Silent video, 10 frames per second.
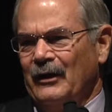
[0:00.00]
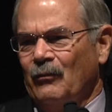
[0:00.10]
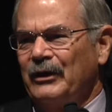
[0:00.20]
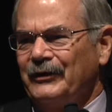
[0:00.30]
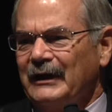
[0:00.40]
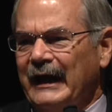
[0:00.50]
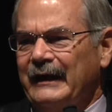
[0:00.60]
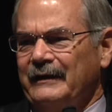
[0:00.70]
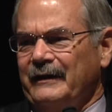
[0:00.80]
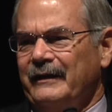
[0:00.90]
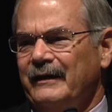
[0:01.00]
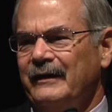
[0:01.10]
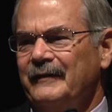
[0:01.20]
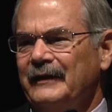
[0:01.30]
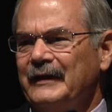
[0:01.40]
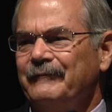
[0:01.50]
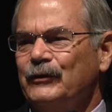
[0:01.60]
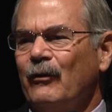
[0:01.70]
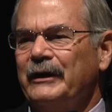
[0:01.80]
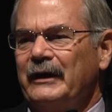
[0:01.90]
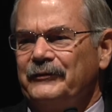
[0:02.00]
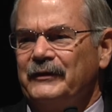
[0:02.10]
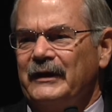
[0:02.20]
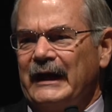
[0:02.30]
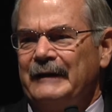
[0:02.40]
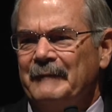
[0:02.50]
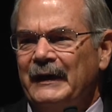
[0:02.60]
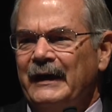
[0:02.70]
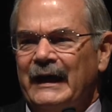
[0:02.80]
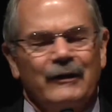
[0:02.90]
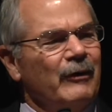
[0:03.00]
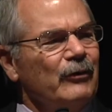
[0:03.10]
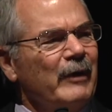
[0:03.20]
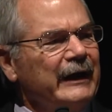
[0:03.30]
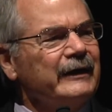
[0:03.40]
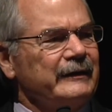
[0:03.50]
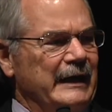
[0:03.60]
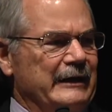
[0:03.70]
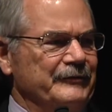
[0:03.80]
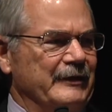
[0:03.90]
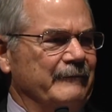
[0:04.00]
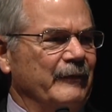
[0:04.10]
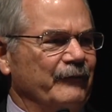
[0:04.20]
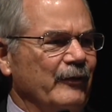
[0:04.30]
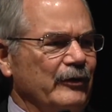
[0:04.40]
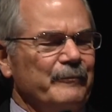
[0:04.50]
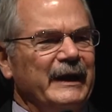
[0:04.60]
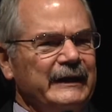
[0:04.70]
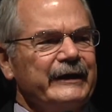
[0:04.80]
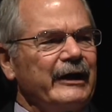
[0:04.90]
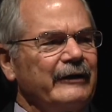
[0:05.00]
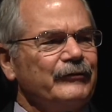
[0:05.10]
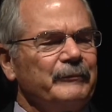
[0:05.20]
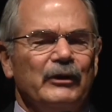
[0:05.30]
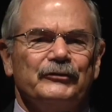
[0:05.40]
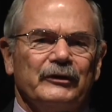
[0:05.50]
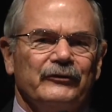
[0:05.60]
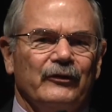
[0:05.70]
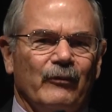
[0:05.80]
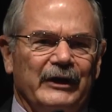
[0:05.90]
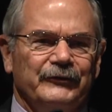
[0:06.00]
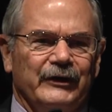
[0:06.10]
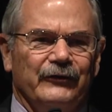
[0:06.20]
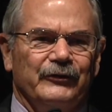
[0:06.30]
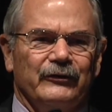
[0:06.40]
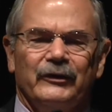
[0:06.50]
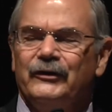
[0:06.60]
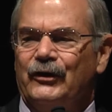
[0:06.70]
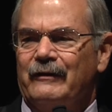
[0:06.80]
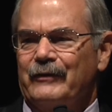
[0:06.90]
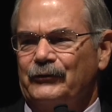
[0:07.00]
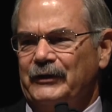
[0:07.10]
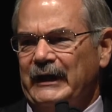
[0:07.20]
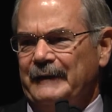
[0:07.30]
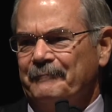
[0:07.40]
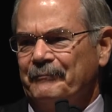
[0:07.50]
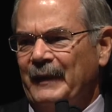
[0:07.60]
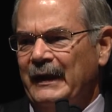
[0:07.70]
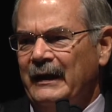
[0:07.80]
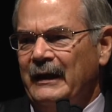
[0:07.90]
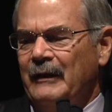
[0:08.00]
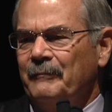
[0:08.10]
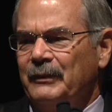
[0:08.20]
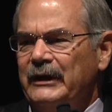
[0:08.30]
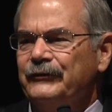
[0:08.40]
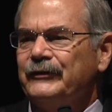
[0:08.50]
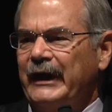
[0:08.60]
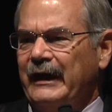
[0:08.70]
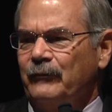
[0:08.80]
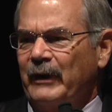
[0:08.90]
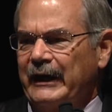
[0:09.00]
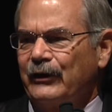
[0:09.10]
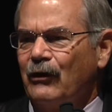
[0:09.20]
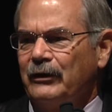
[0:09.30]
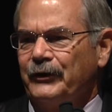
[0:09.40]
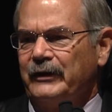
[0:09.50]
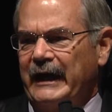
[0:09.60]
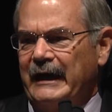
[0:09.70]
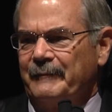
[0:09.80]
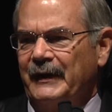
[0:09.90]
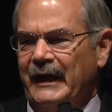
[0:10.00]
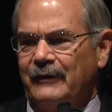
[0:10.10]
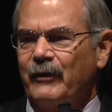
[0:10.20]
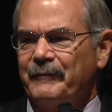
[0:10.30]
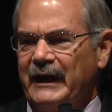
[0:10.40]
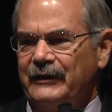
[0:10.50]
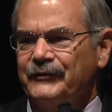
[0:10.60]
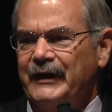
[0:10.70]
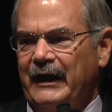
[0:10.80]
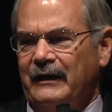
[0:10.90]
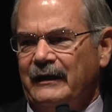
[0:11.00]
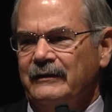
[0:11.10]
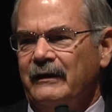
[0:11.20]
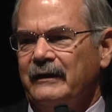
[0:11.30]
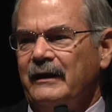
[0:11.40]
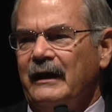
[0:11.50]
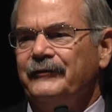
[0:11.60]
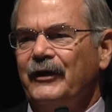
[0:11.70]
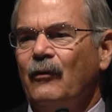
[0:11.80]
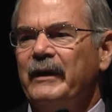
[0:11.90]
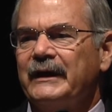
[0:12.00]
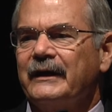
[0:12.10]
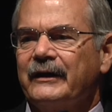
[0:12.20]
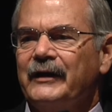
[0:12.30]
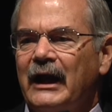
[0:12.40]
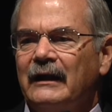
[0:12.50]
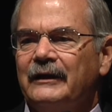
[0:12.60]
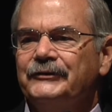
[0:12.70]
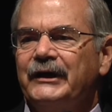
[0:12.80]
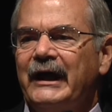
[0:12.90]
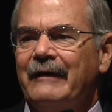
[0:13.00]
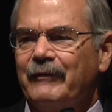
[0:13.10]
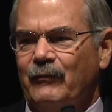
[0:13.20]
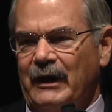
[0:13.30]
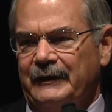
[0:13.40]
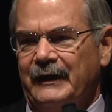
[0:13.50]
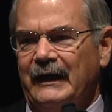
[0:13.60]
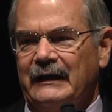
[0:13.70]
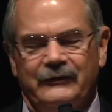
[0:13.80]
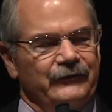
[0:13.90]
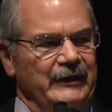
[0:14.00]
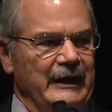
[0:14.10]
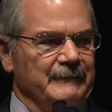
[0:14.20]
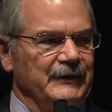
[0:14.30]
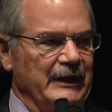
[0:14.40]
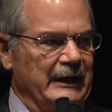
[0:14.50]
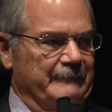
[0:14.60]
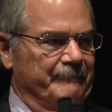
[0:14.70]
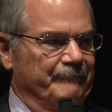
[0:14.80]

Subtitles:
We're delighted that they've joined us today, and I want to recognize them for their many contributions to West Chester University. Please stand when I call your name and remain standing until we can acknowledge everyone at the same time.